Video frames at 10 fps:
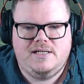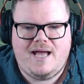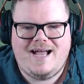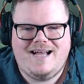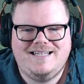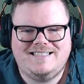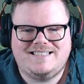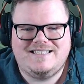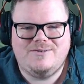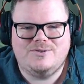And it
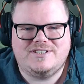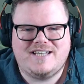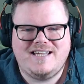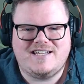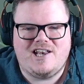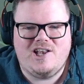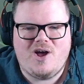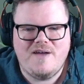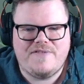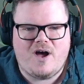still stays
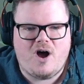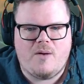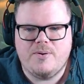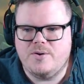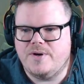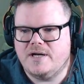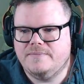alive, the Harpooner.